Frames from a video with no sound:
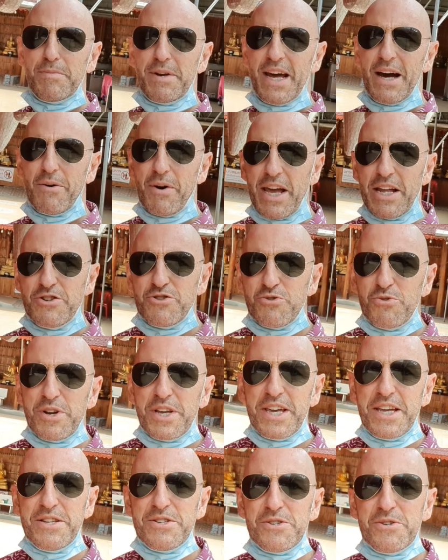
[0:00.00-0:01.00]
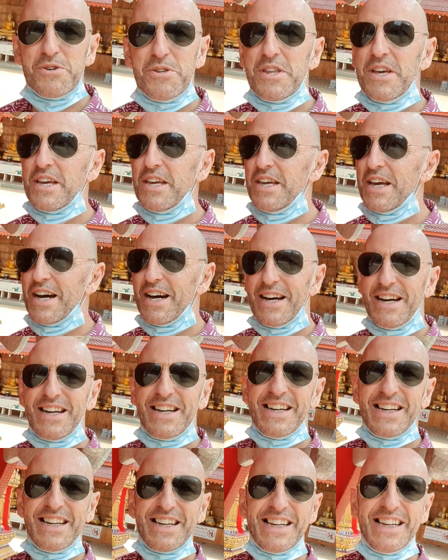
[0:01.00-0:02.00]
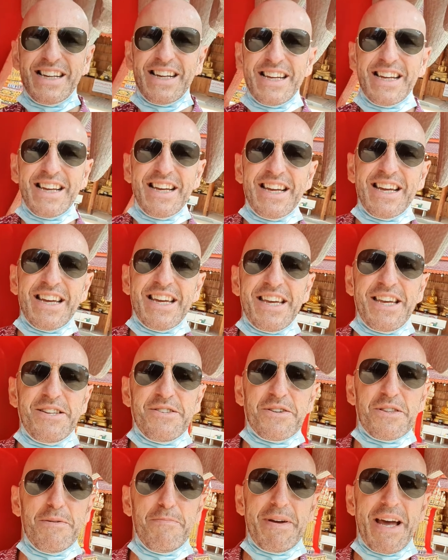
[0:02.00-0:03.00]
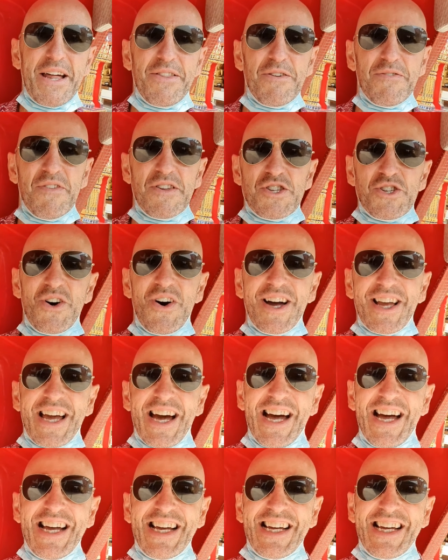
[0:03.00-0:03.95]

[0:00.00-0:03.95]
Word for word: now entering into the uh, into the mouth of the tiger.